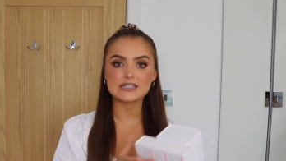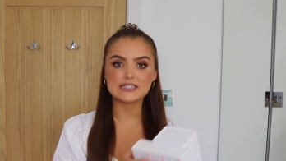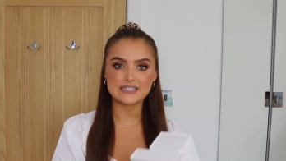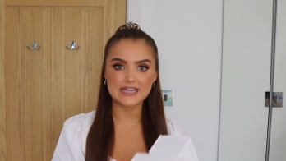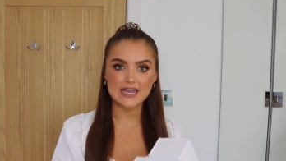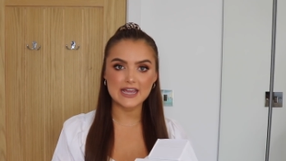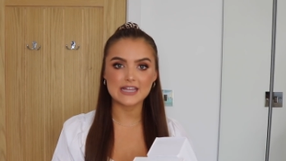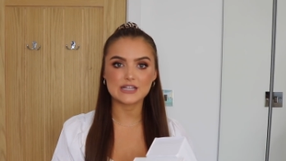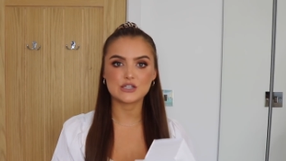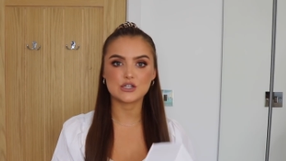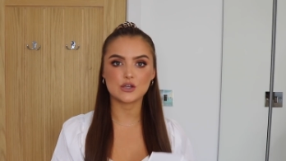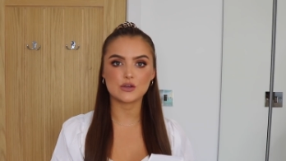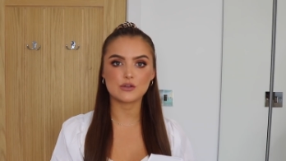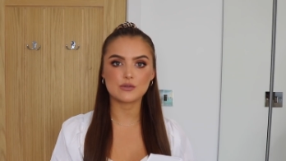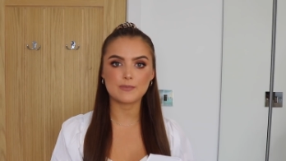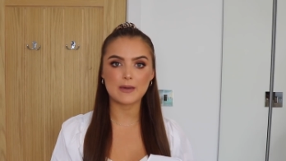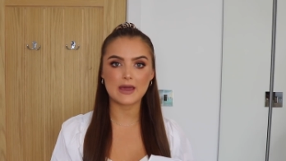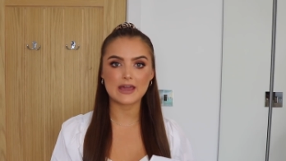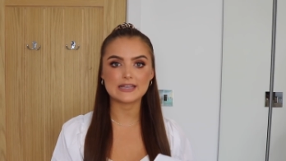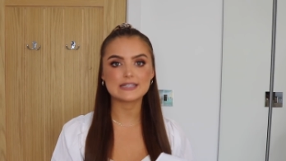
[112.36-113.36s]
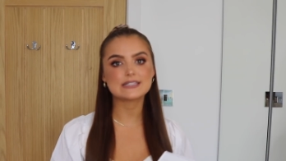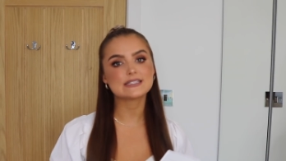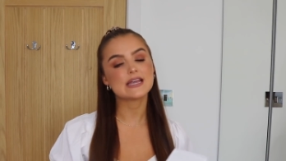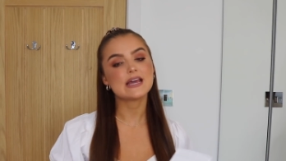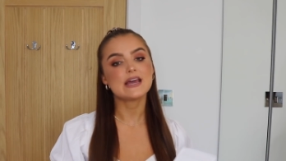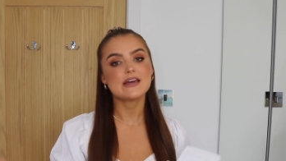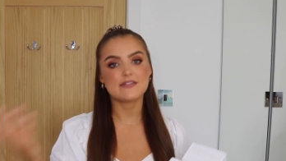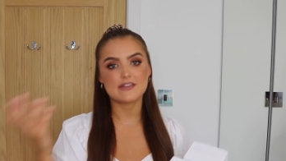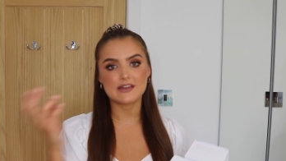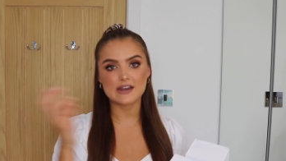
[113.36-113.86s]
day toothpaste,
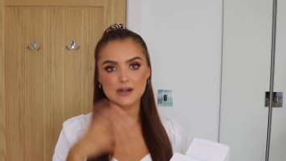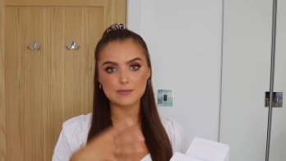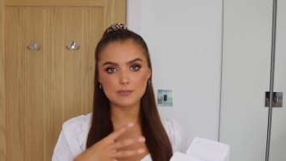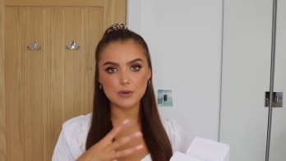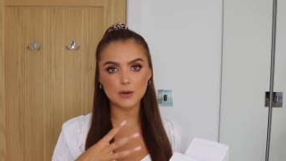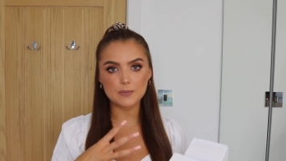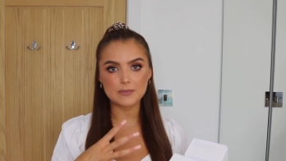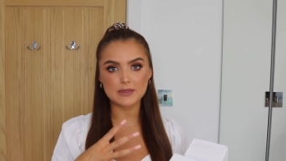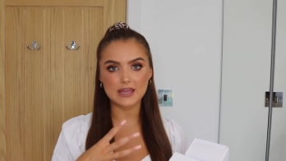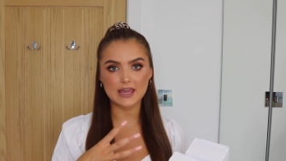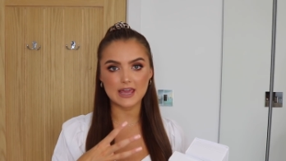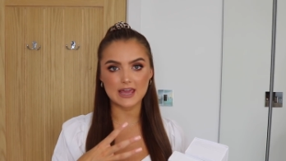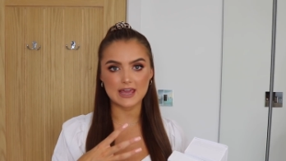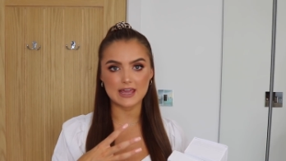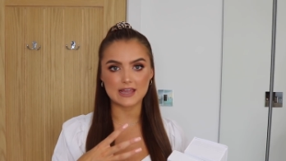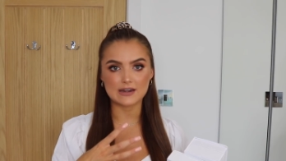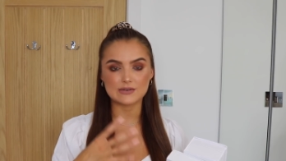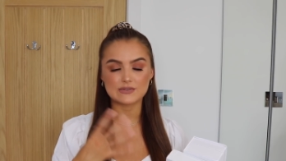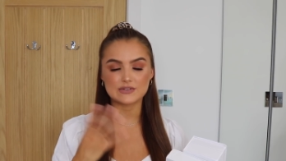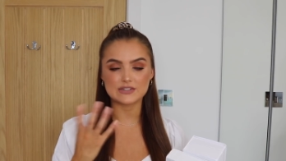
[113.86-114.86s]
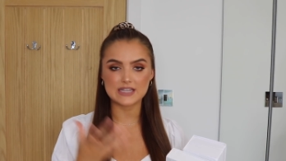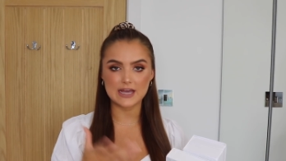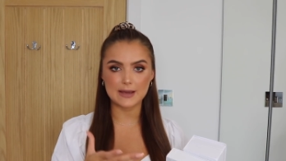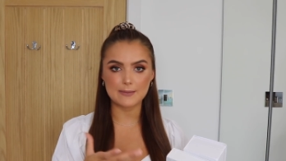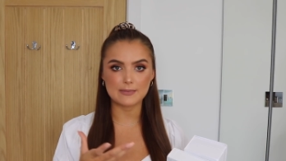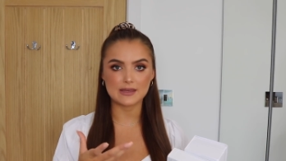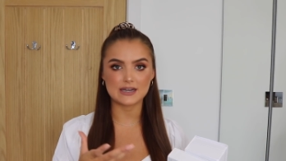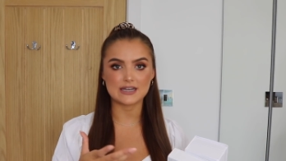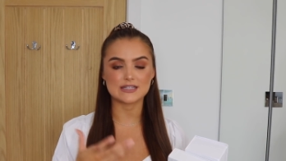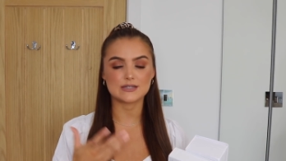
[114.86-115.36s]
then I pop the kit in for
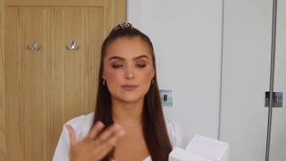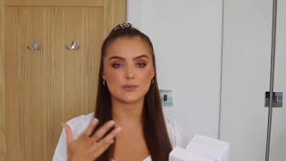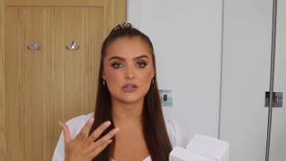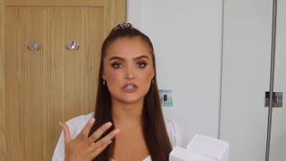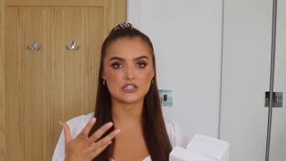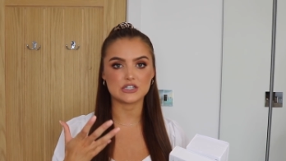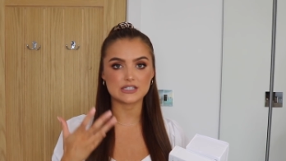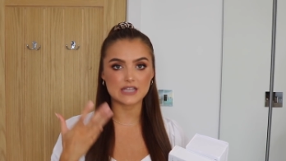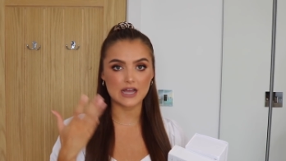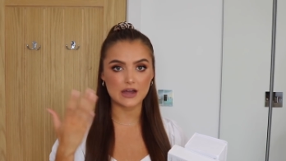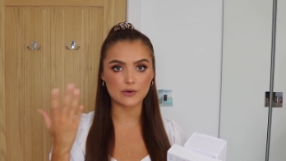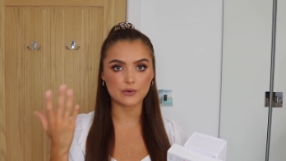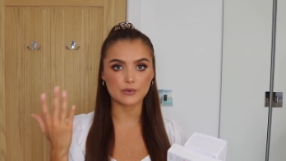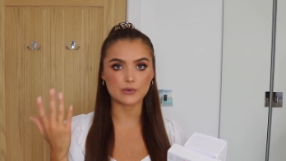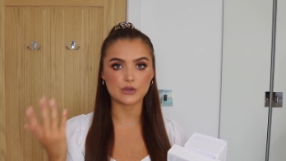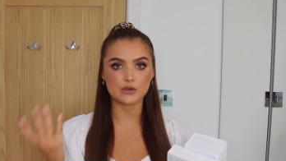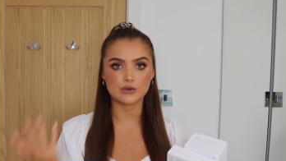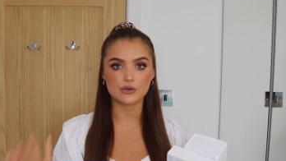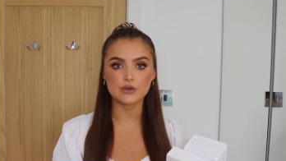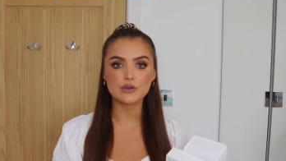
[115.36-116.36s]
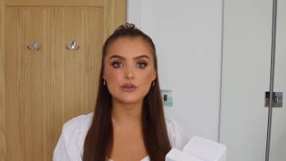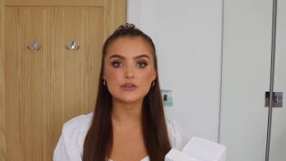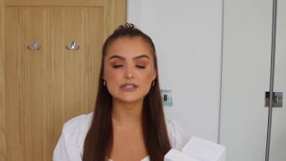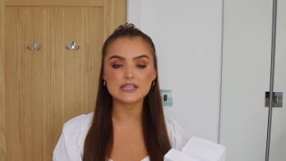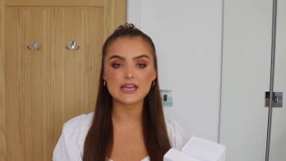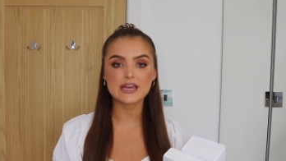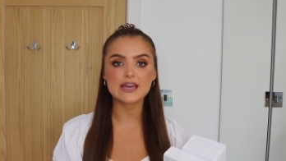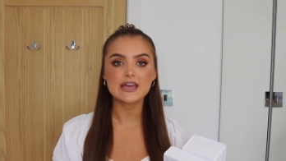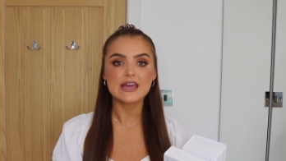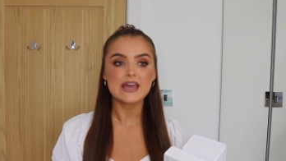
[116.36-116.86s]
ten minutes, which is how you use
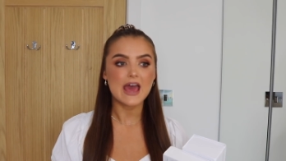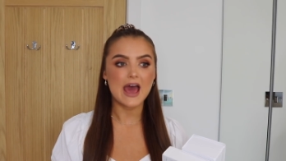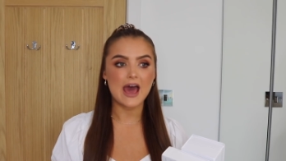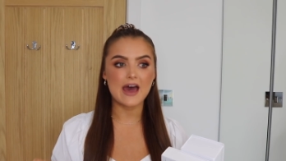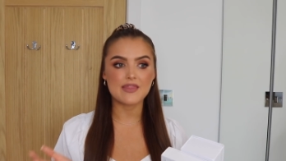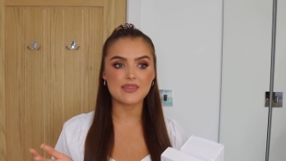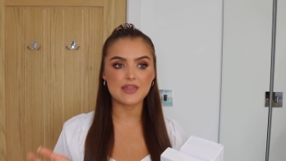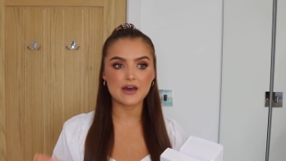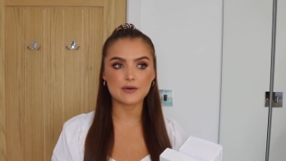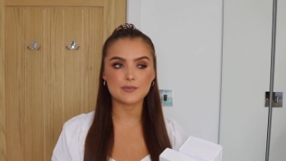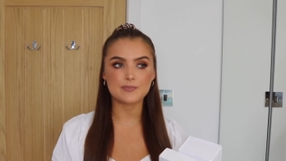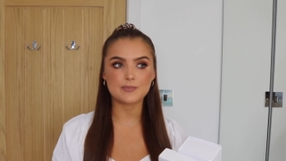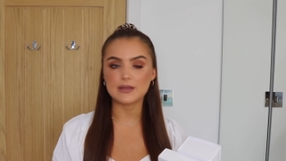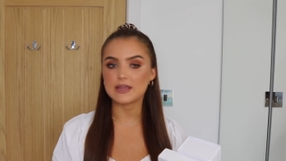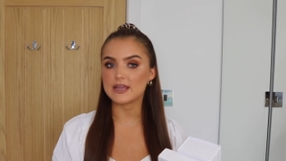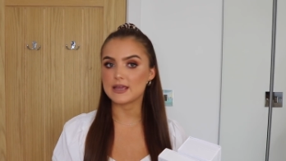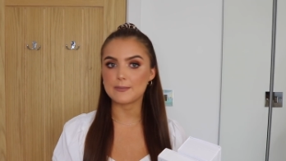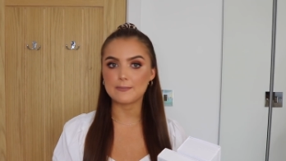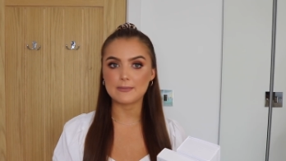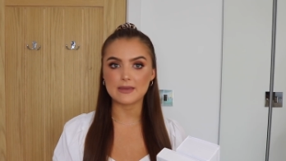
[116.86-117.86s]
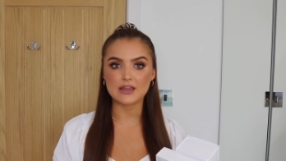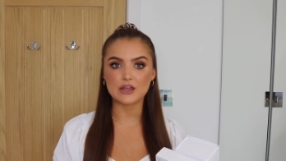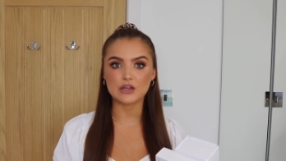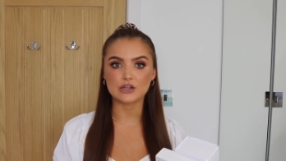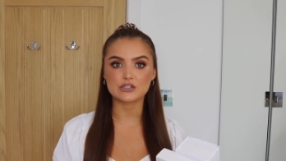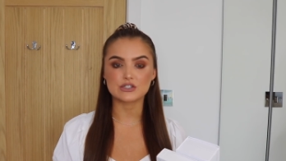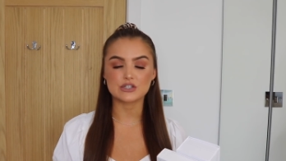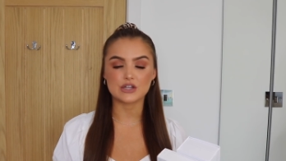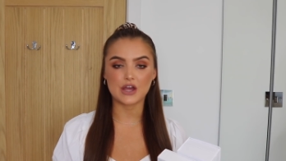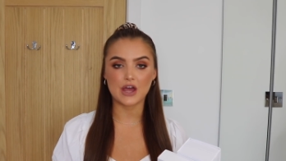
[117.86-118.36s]
it, and that would be me
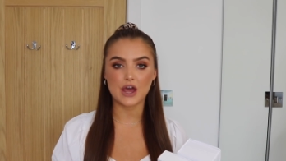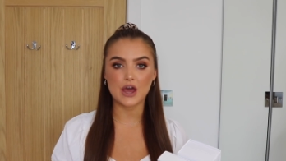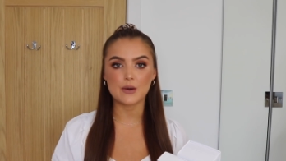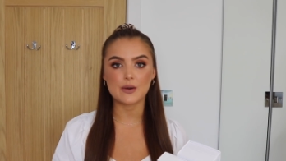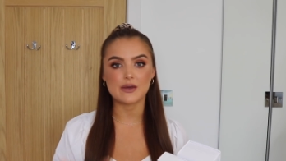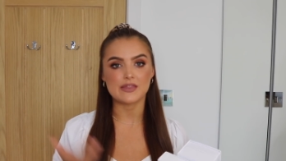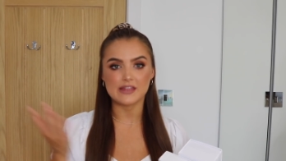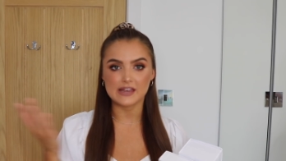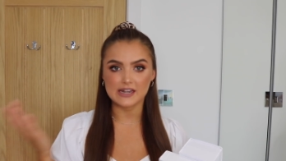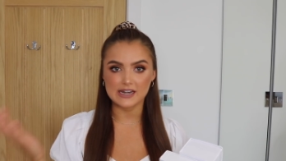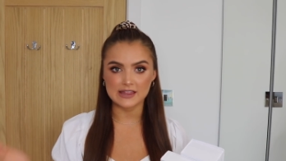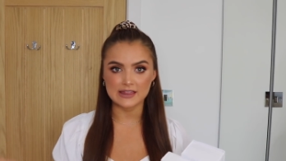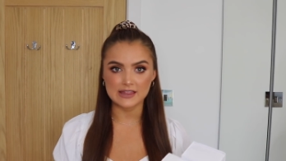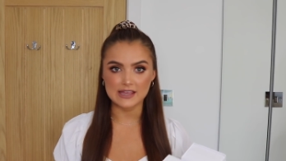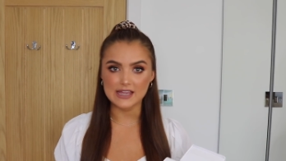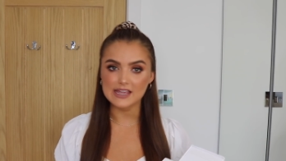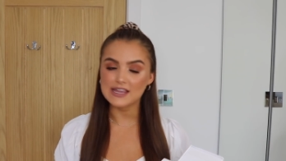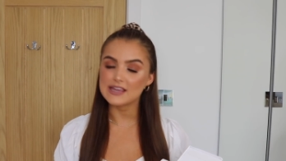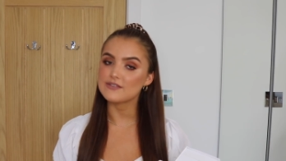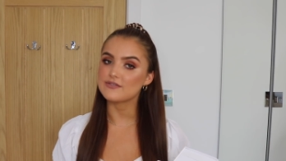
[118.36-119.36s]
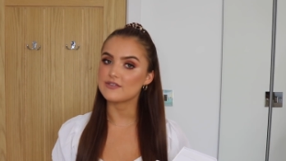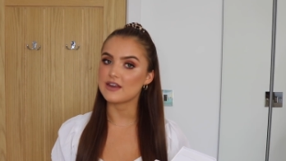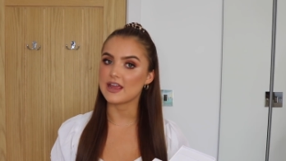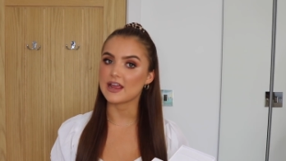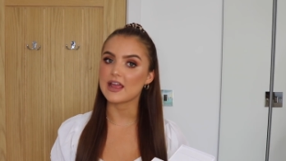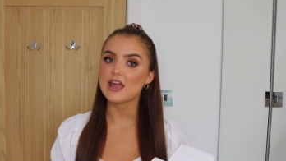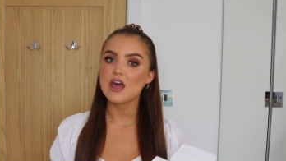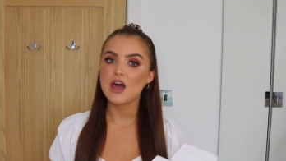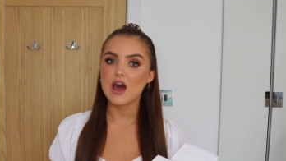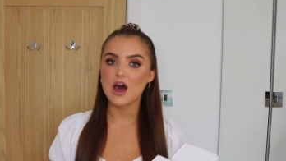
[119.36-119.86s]
good to go. And then in the
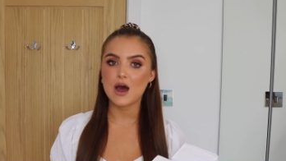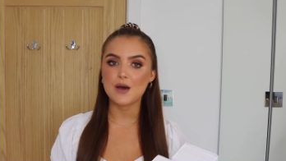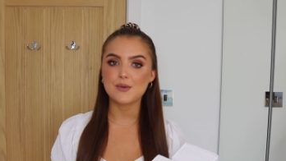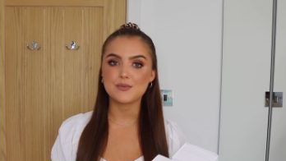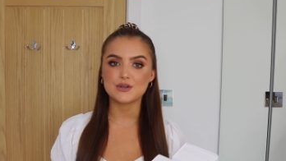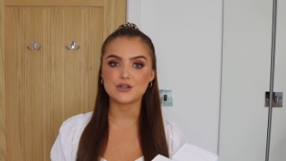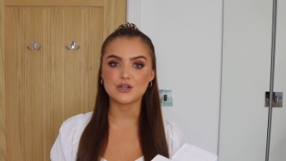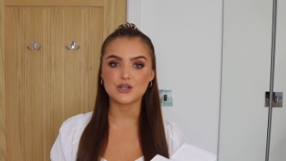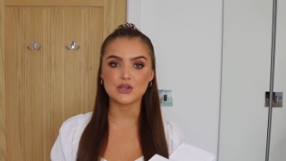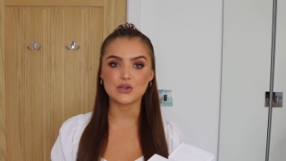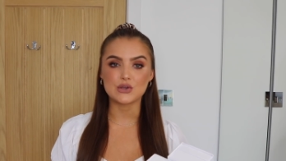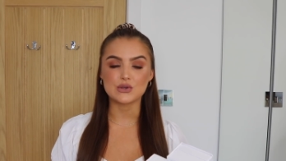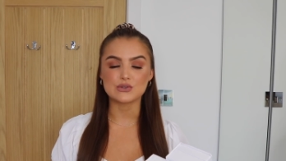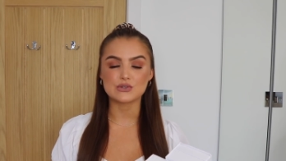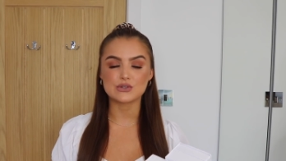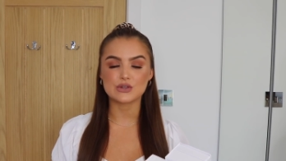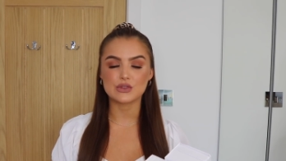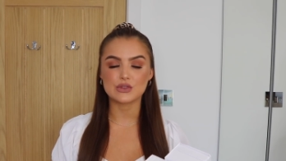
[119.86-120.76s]
evening I would use